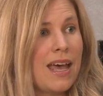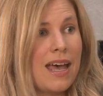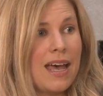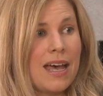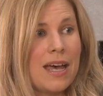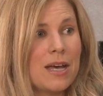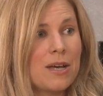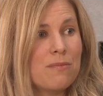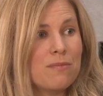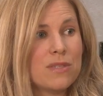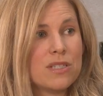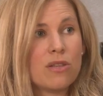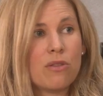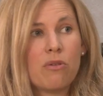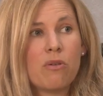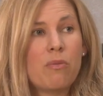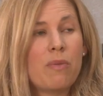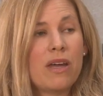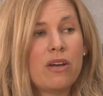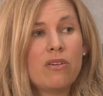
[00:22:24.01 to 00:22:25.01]
So
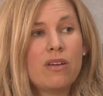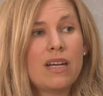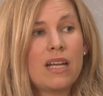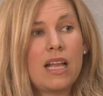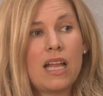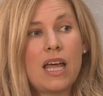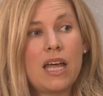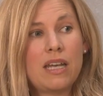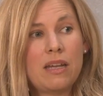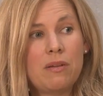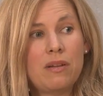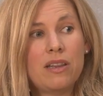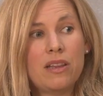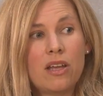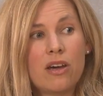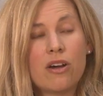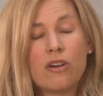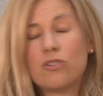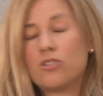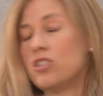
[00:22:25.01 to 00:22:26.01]
they were better in a
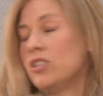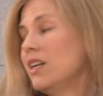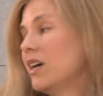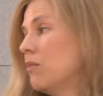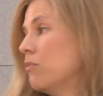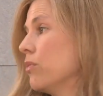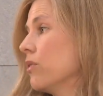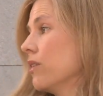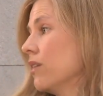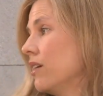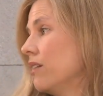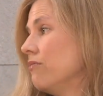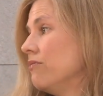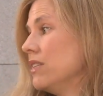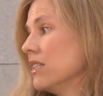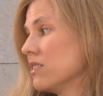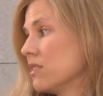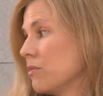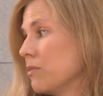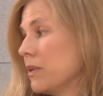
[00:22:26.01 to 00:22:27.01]
large number
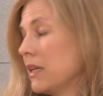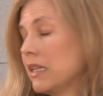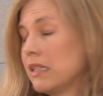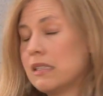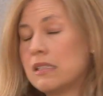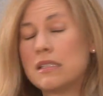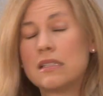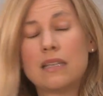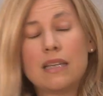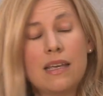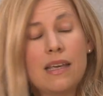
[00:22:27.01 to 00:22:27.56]
of disciplines.